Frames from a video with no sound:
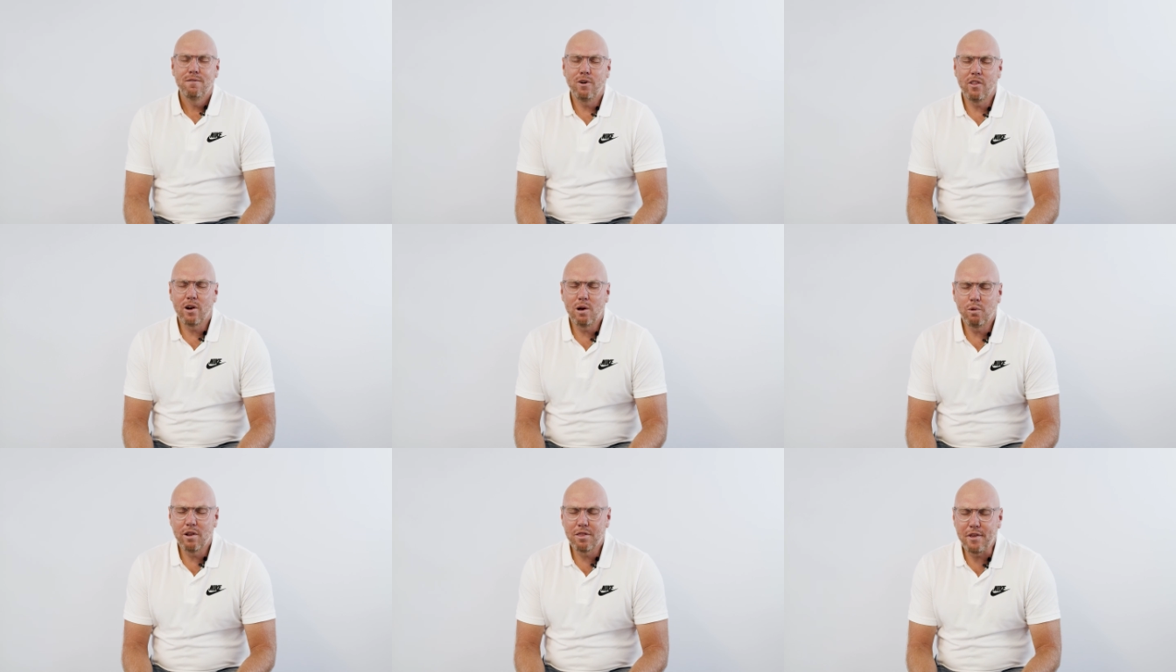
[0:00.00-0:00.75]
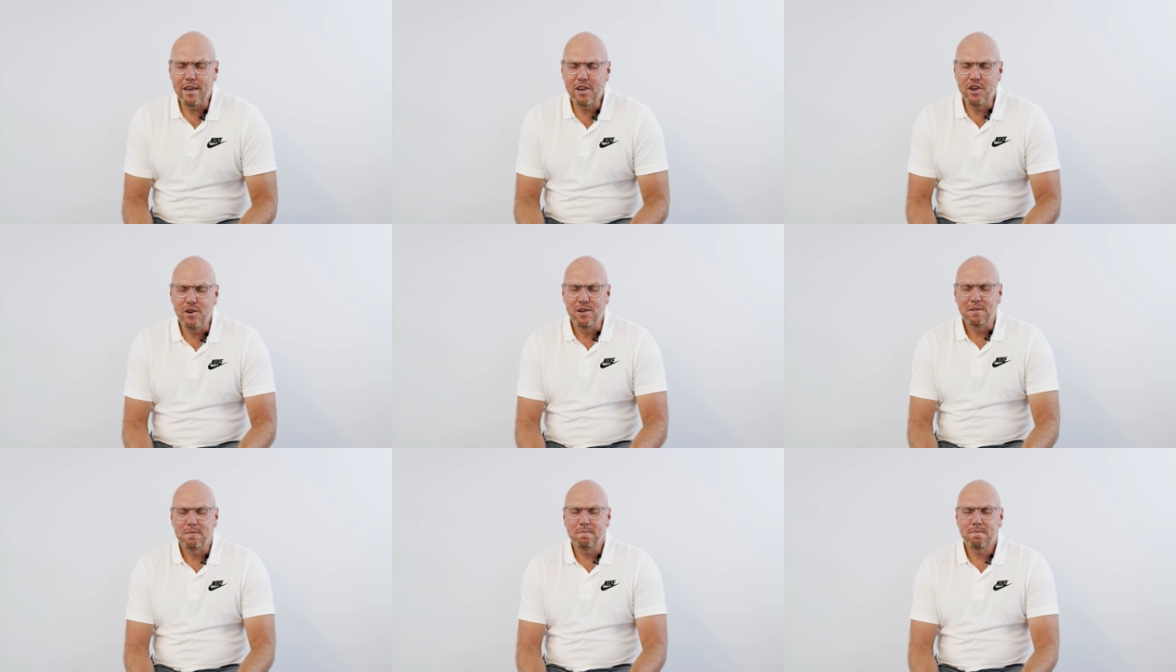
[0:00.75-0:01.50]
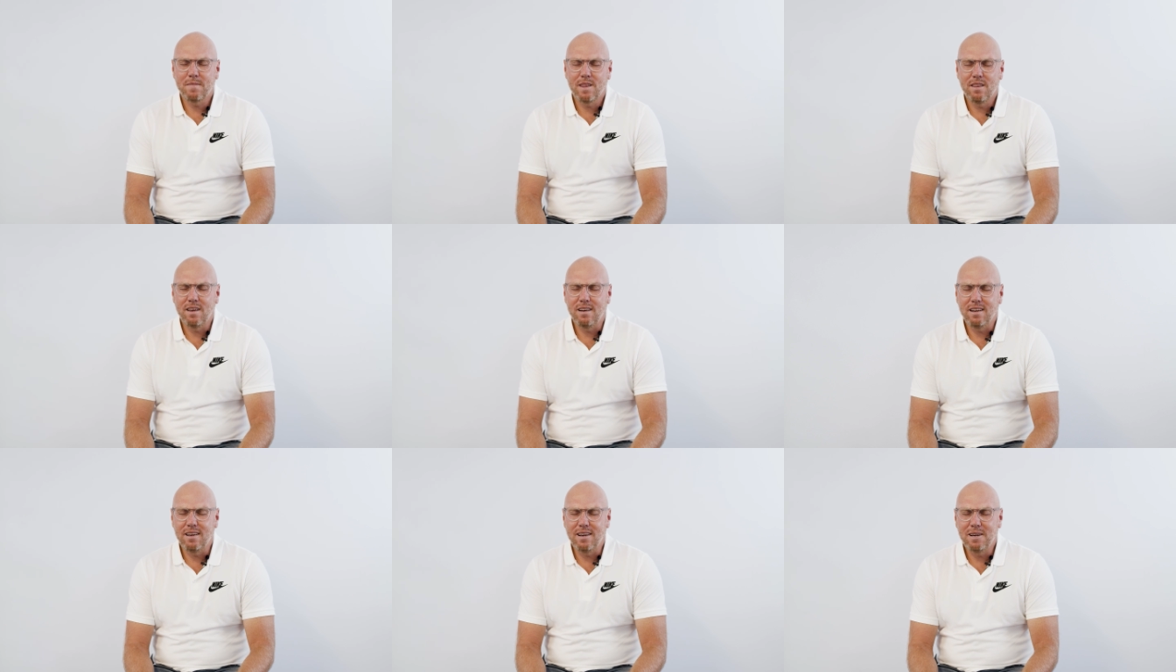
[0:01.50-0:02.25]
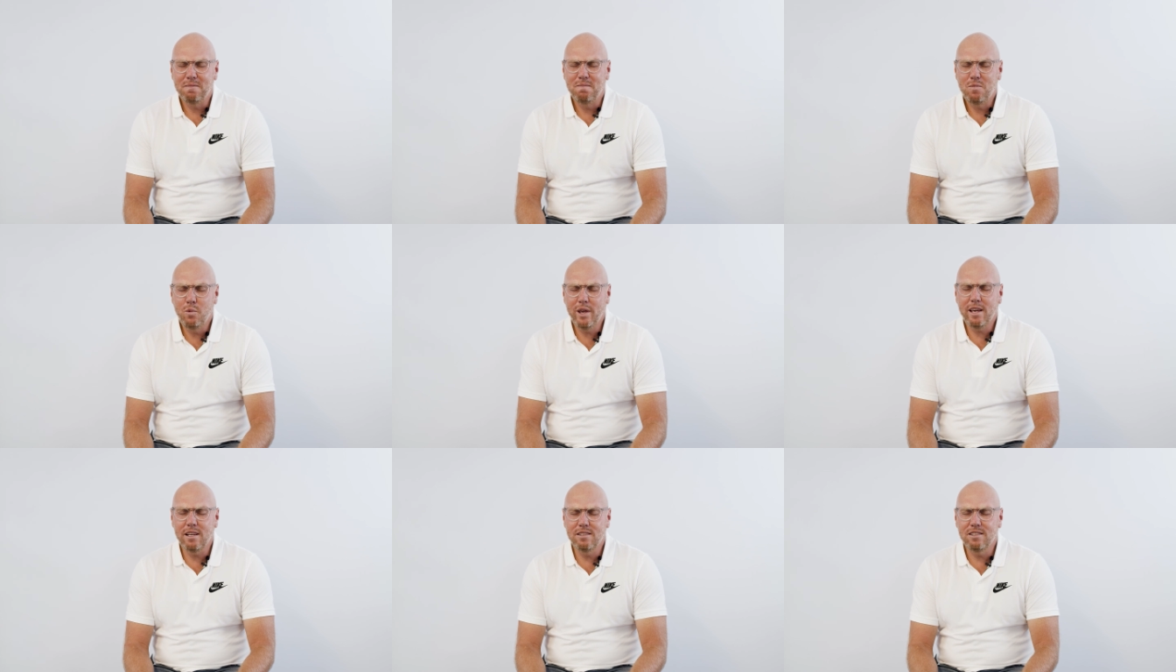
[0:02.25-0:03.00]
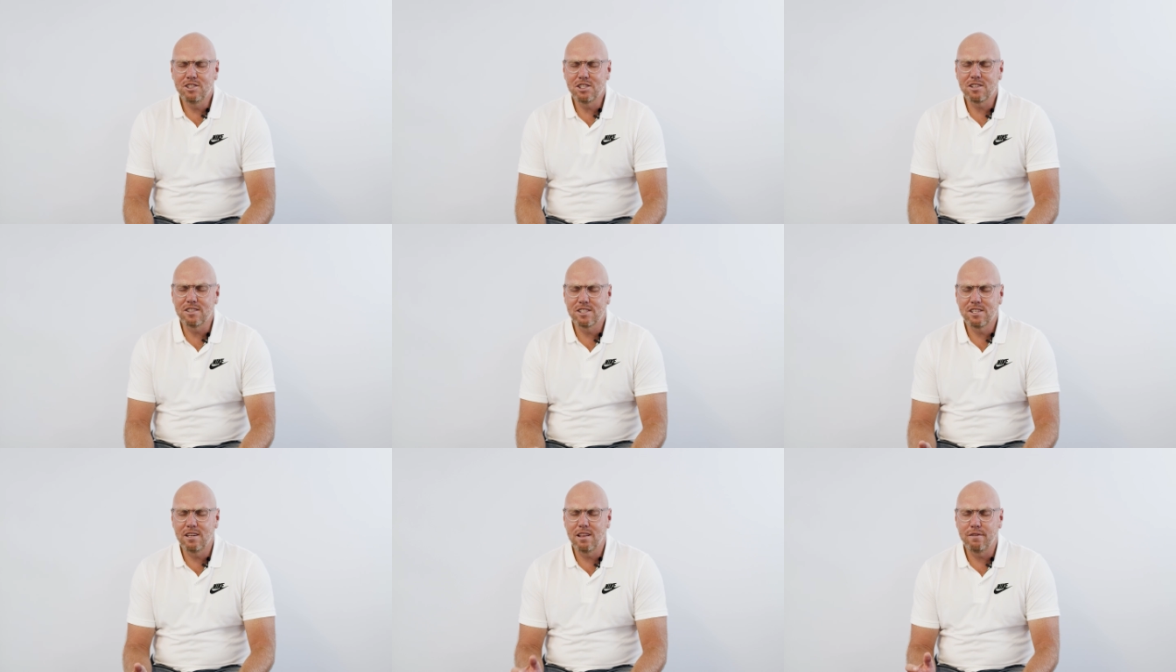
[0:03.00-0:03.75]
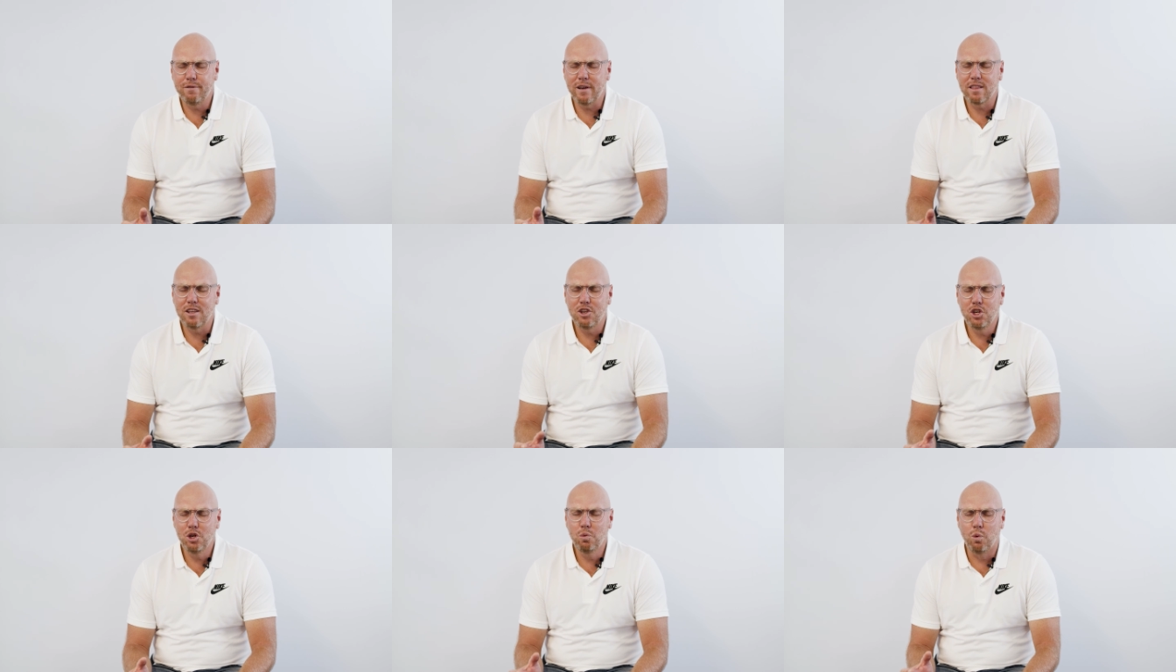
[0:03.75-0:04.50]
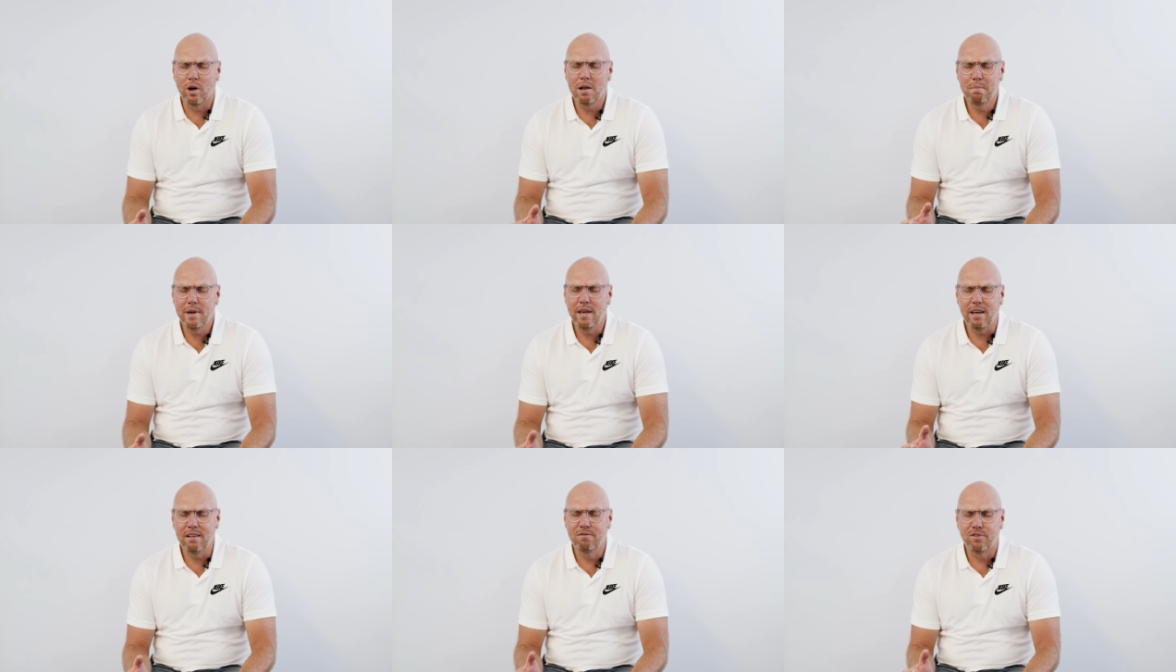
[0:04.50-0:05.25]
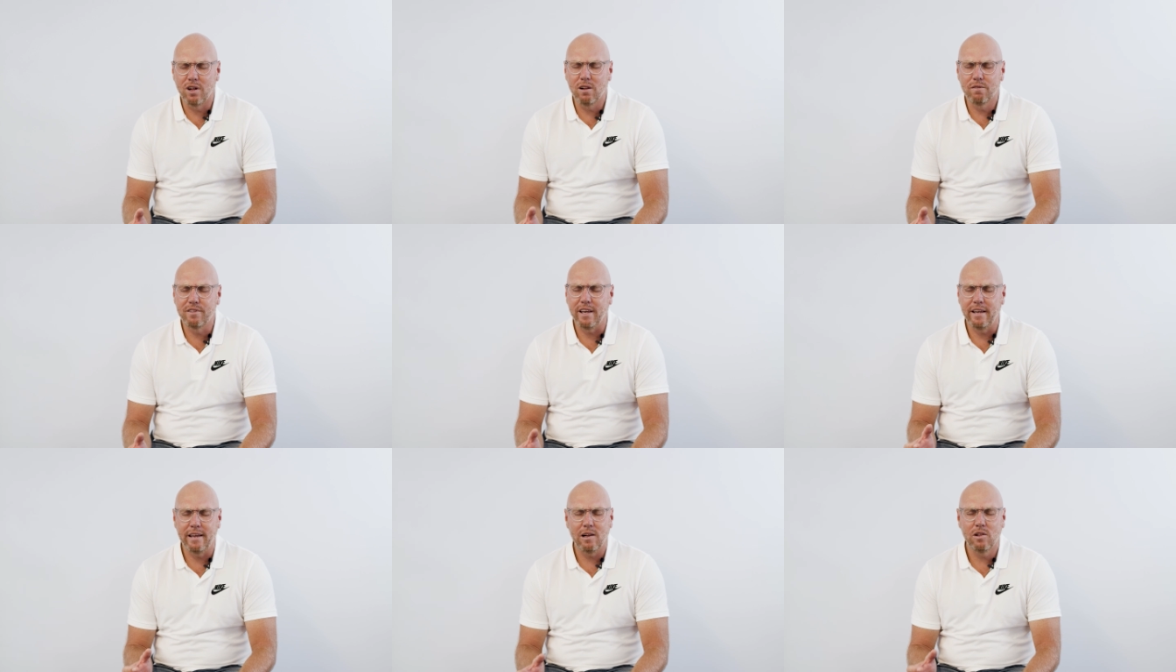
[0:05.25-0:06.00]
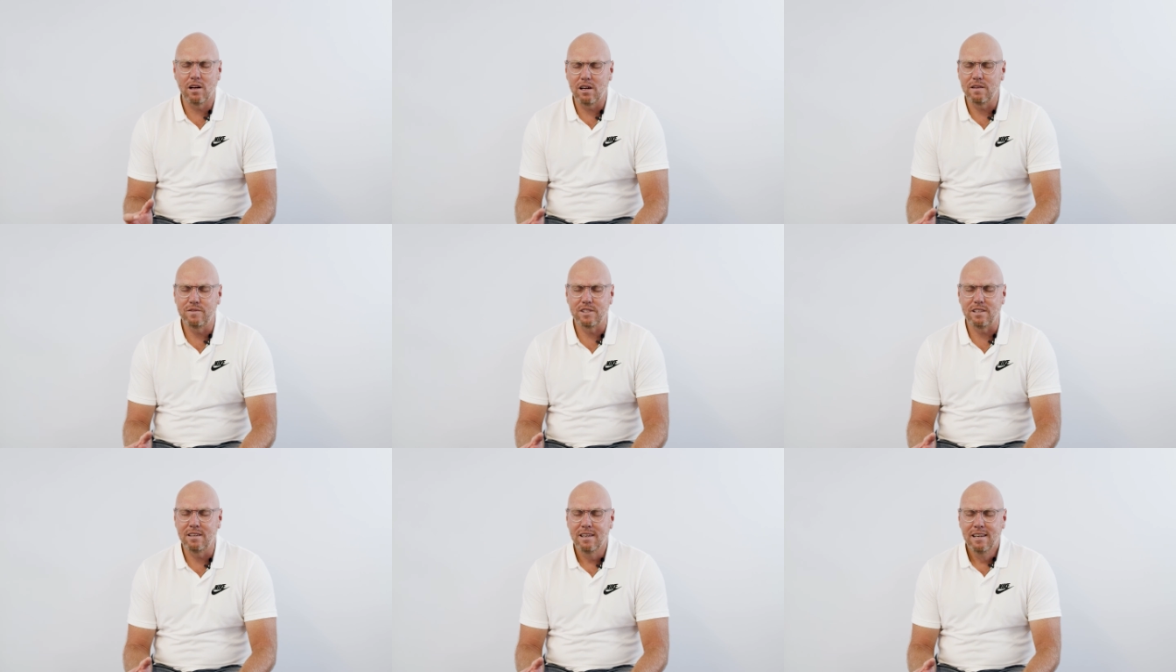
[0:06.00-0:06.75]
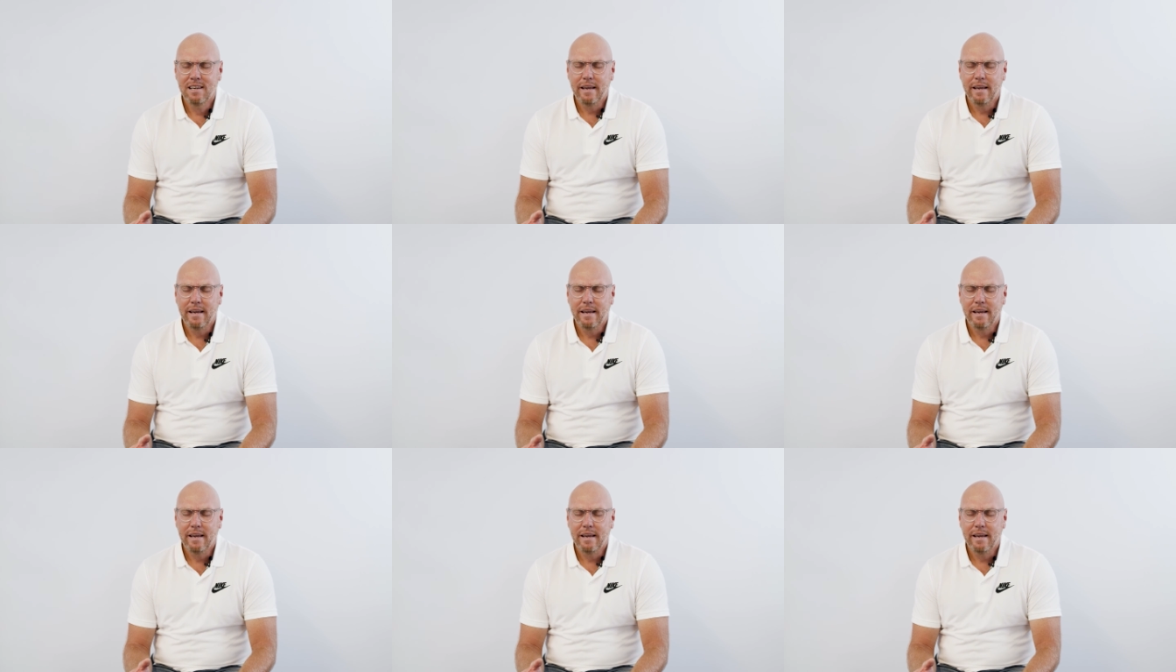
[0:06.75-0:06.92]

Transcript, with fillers: Father, I want to thank you that um, we can just consider the fact that you want to be involved in our lives, in,